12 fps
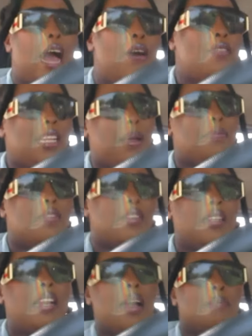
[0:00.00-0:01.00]
was up
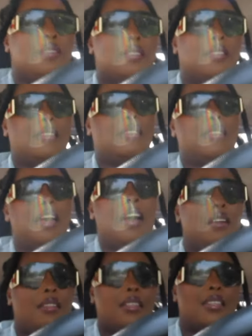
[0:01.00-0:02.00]
3 times
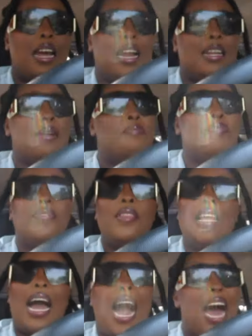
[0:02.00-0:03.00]
this night.
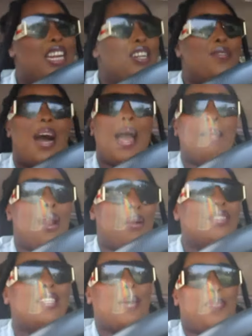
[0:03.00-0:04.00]
I don't know why, but I
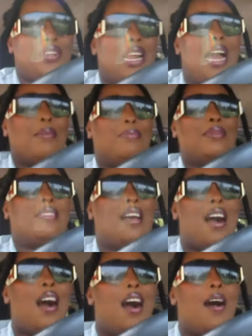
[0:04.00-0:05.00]
was up 3 times.
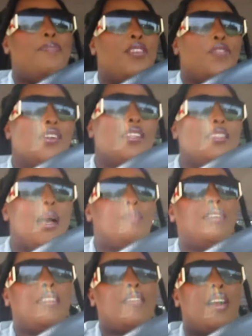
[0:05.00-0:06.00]
The first time
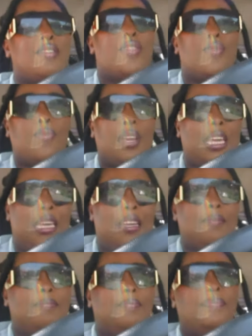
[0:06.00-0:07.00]
was around
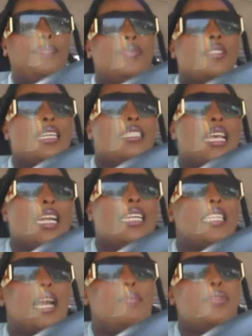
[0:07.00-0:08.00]
3.
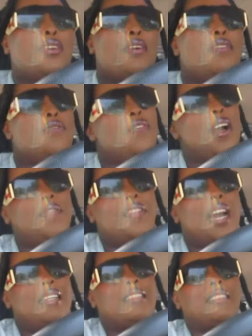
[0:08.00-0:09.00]
Second time was around
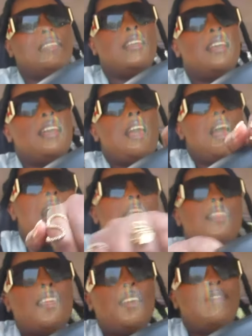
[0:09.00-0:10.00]
5:30.
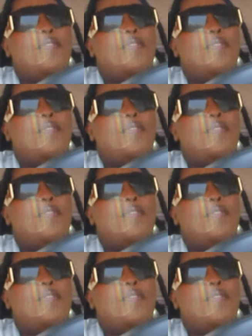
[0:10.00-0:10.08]
And then